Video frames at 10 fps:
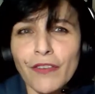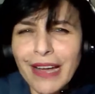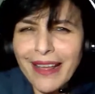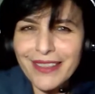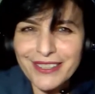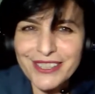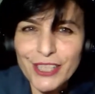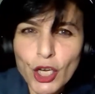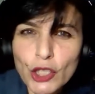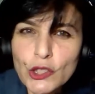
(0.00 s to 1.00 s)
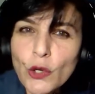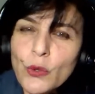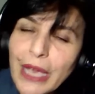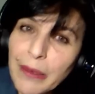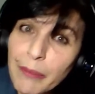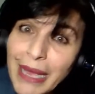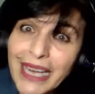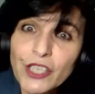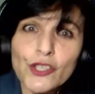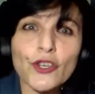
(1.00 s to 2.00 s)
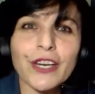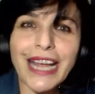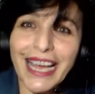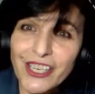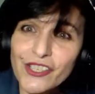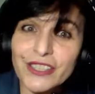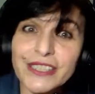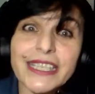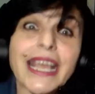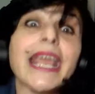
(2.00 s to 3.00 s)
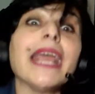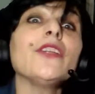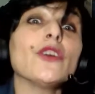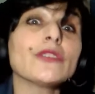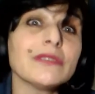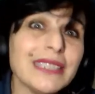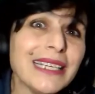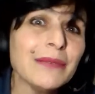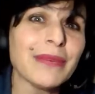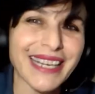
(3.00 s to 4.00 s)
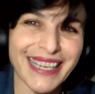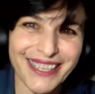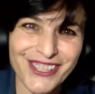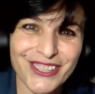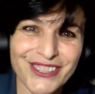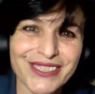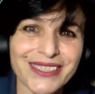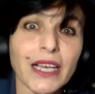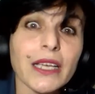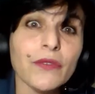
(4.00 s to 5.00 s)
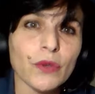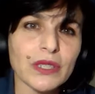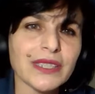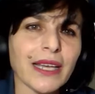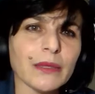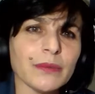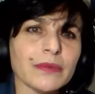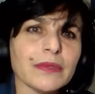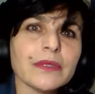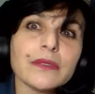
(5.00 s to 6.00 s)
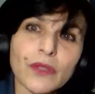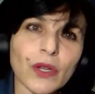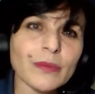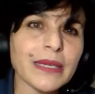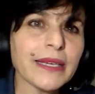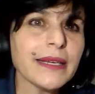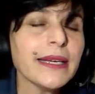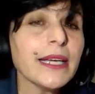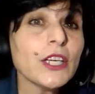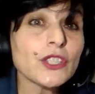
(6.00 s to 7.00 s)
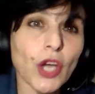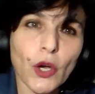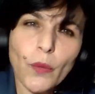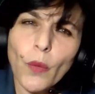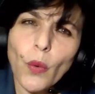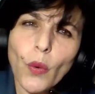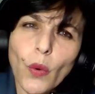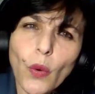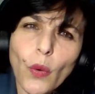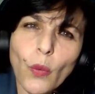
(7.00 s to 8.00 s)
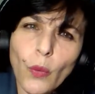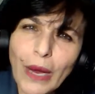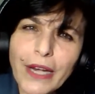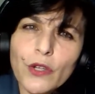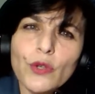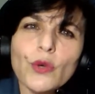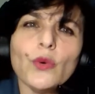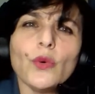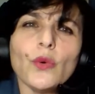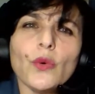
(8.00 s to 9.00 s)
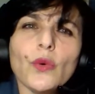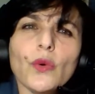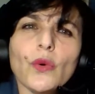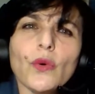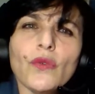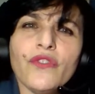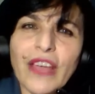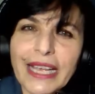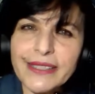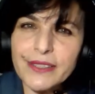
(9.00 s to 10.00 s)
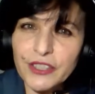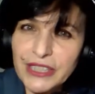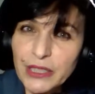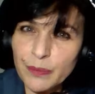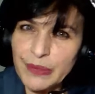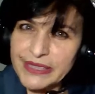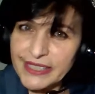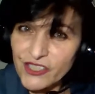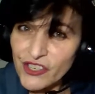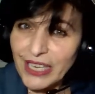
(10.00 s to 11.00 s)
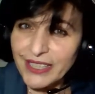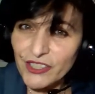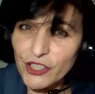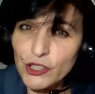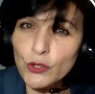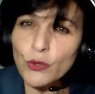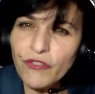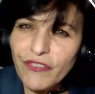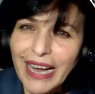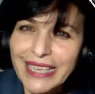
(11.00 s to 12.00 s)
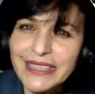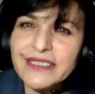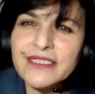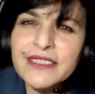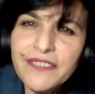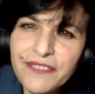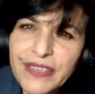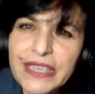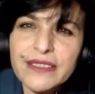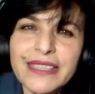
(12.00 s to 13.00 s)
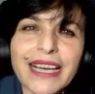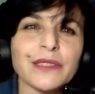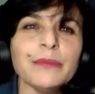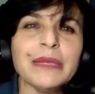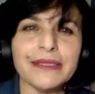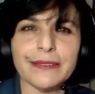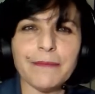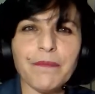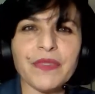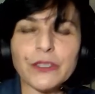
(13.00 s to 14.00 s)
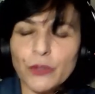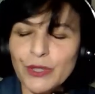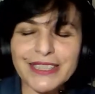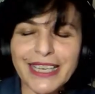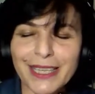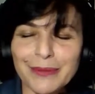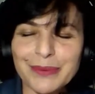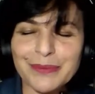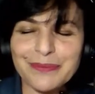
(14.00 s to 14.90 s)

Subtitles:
of others. So you can manage your reactions and your team reactions. If you need help, call me. So when you face a real business challenges, you find it difficult to admit that you need help.